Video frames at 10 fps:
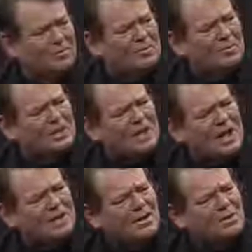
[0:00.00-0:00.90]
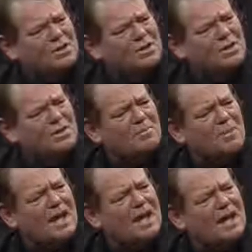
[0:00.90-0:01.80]
for the card, I want you to think of a
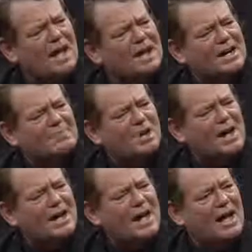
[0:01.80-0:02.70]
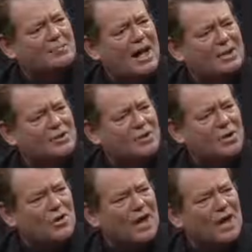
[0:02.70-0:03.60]
playing card, any playing card bar the
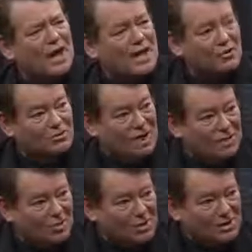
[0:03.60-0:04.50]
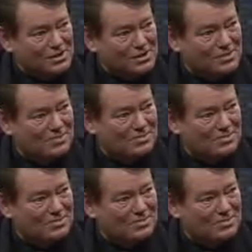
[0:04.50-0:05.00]
Joker, and I'll tell you what it is.